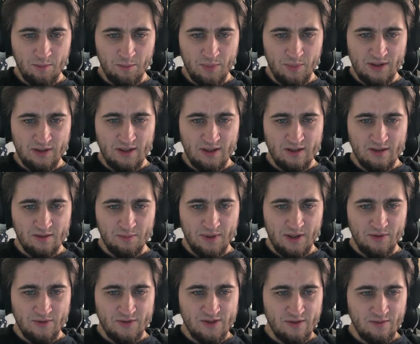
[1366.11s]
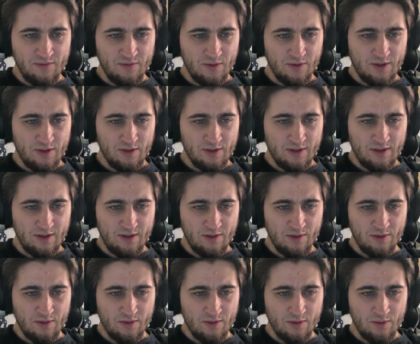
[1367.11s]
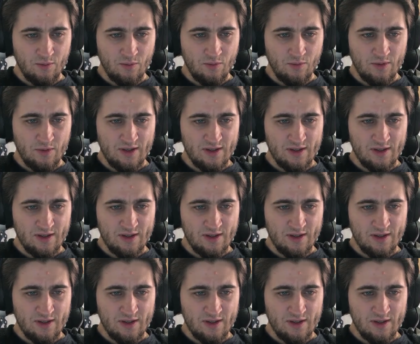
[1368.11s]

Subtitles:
but get a bounty if you kill a hero who